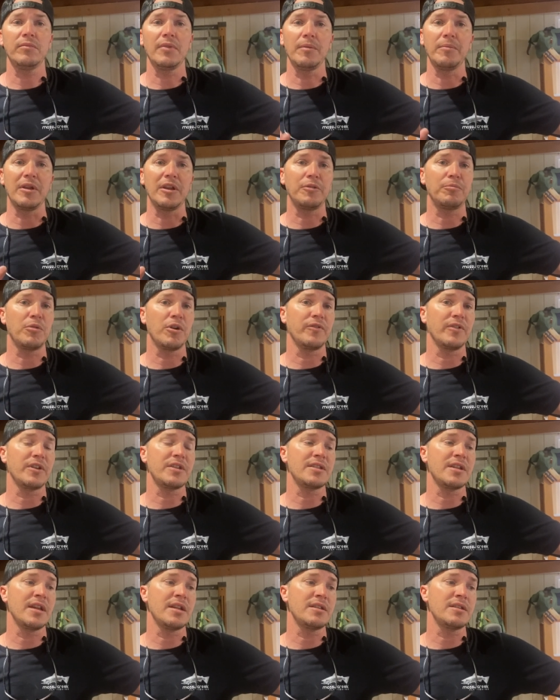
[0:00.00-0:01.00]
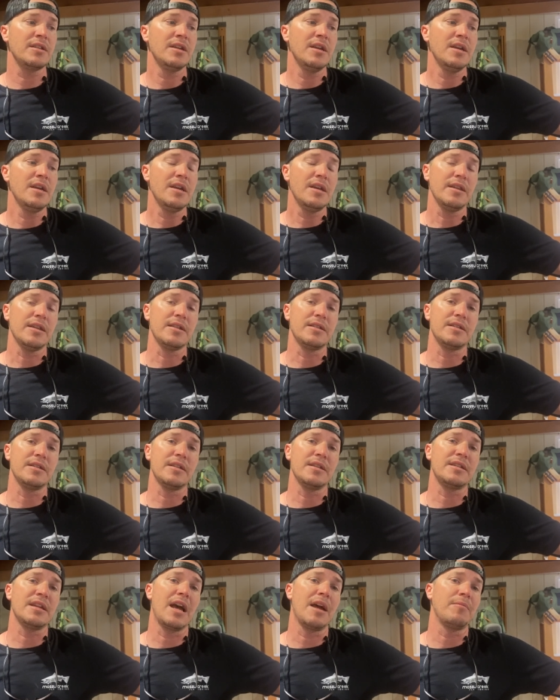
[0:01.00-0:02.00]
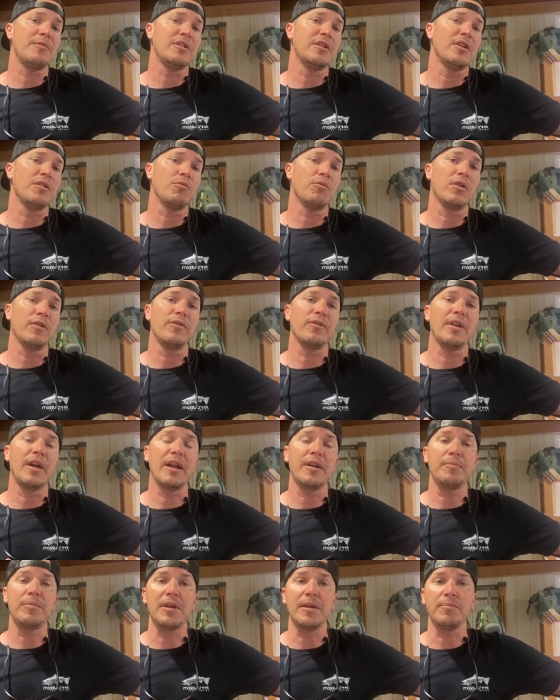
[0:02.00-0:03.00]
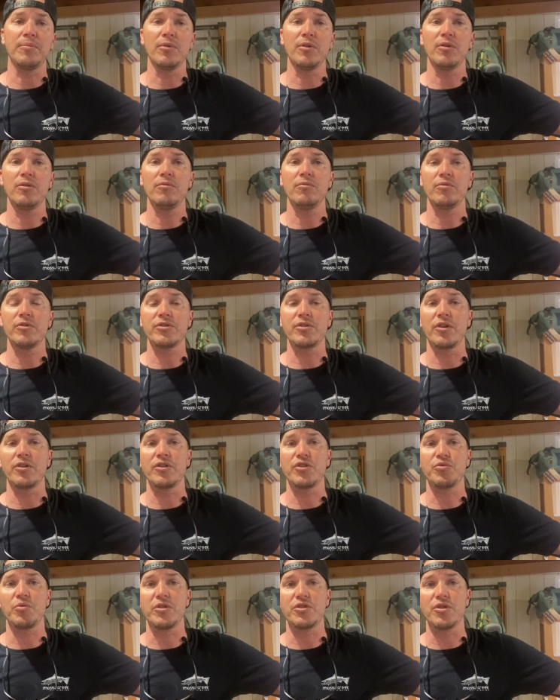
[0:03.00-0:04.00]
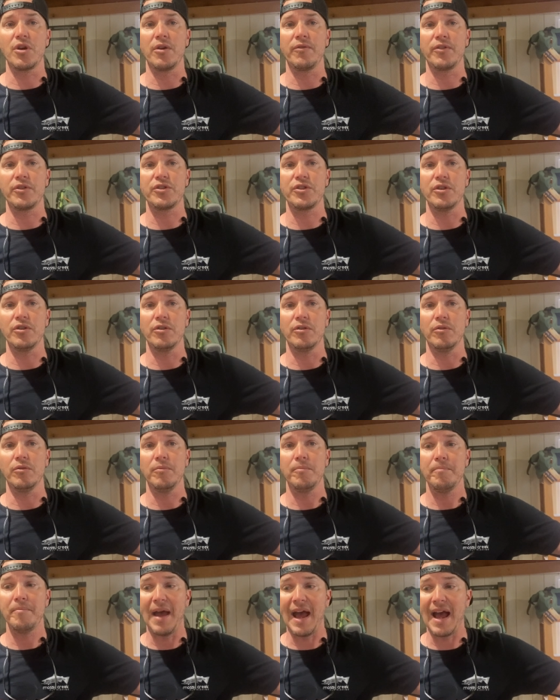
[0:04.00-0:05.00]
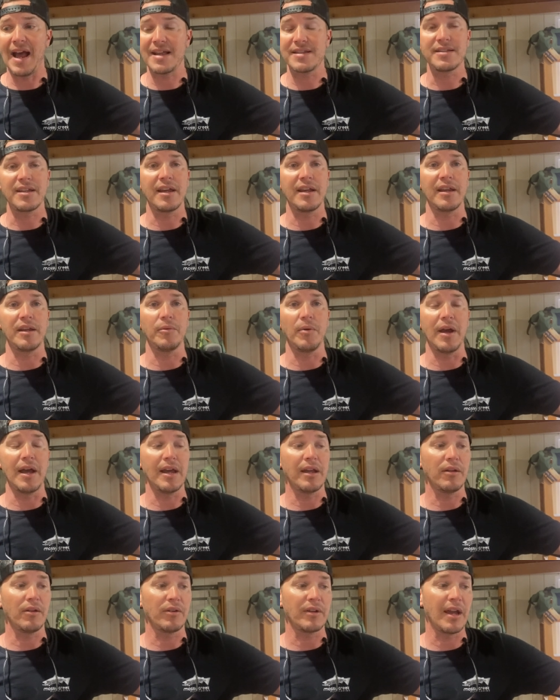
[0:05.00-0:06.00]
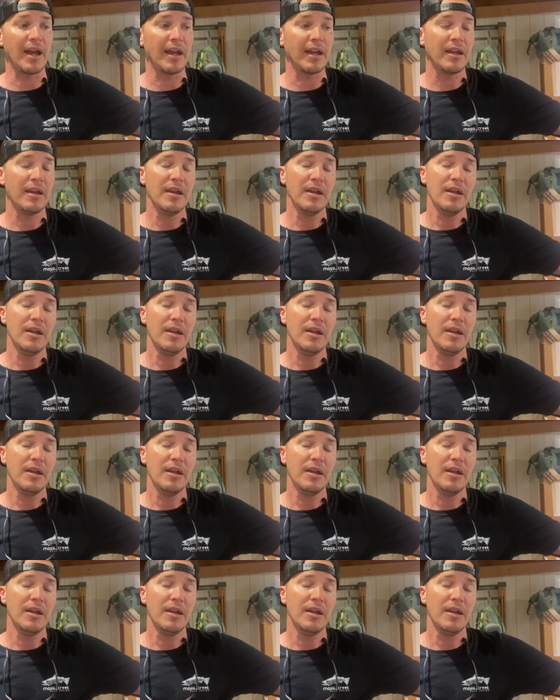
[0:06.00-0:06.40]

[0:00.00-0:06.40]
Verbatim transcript: that makes perfect sense this is the time of year where a lot of people will start to switch over to bass anyway, okay?